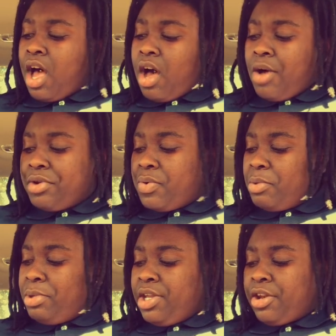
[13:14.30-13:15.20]
I don't know
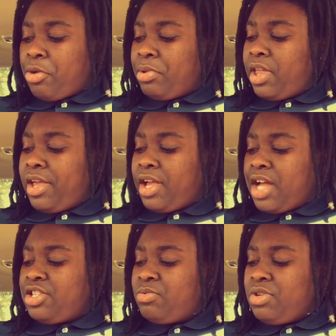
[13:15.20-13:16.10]
what be in there, but like,
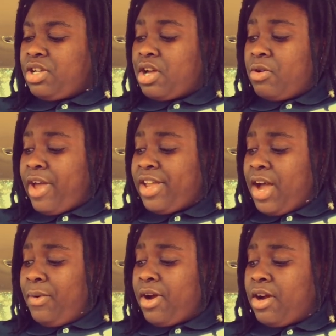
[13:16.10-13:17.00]
I just want to go hang
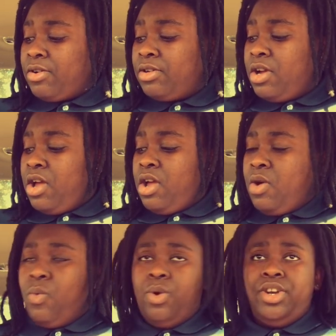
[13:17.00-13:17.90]
out with her
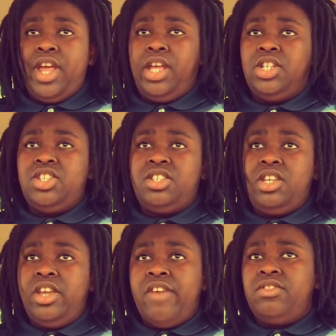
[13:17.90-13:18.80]
one day and just
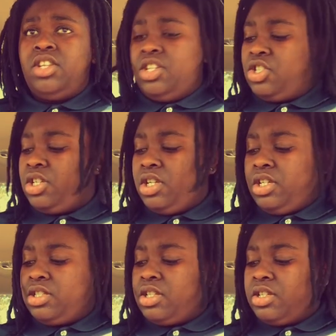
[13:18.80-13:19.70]
eat everything that she
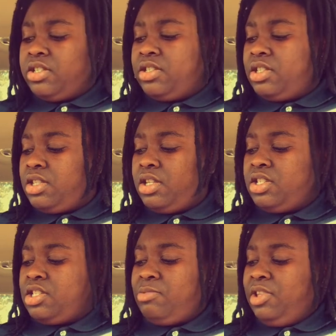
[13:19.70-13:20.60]
eats, because
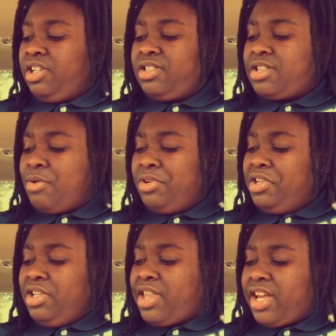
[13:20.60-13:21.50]
it just be looking so
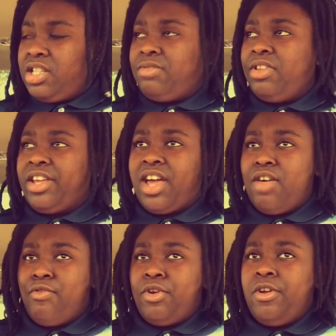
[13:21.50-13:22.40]
good. Like, I just feel like
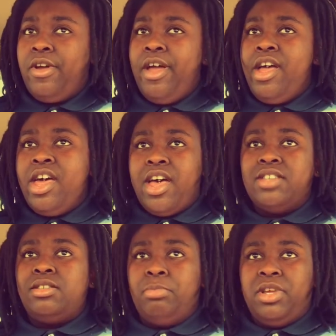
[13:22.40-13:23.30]
California
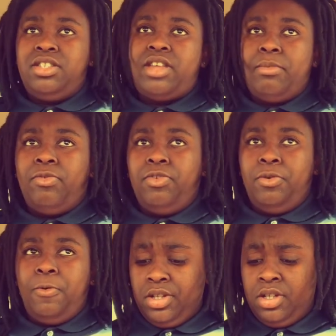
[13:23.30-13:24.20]
has the best type of
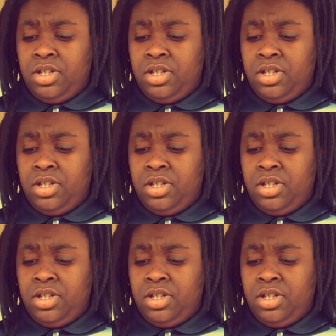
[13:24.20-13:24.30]
food.